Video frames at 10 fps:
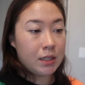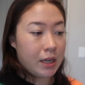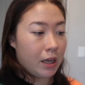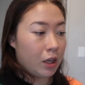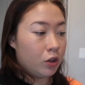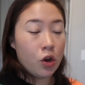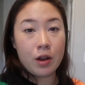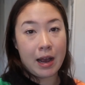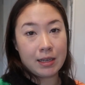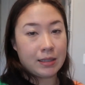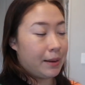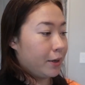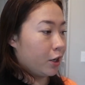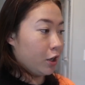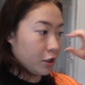take a long ass time
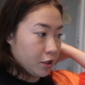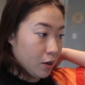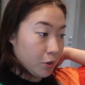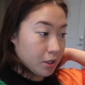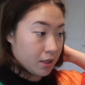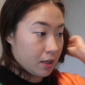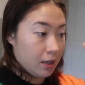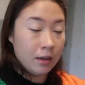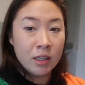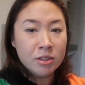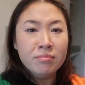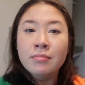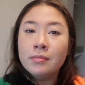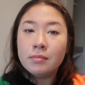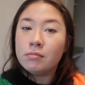to cook, so we're just gonna
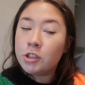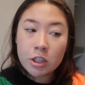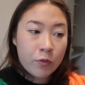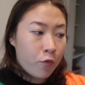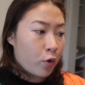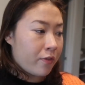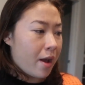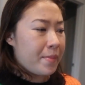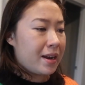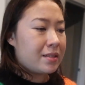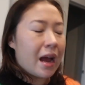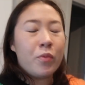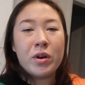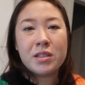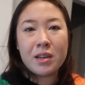chill for 45 minutes. I
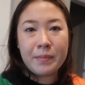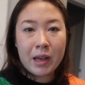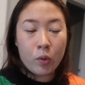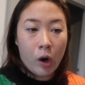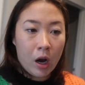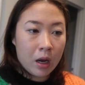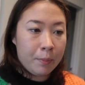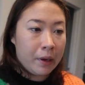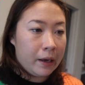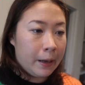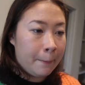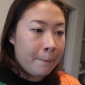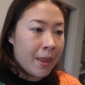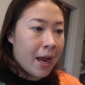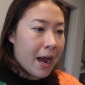was gonna make guac, but
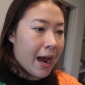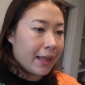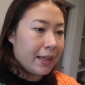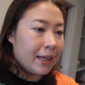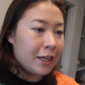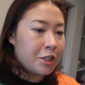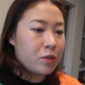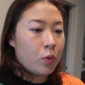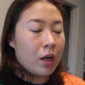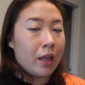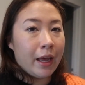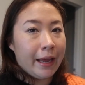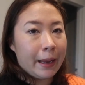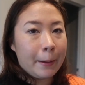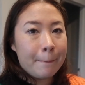I think I just want
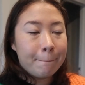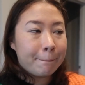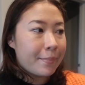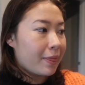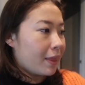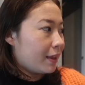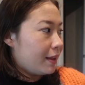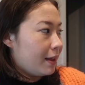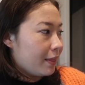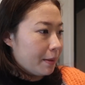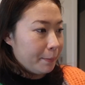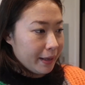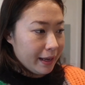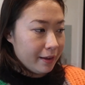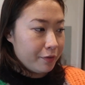like the
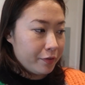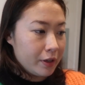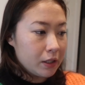beef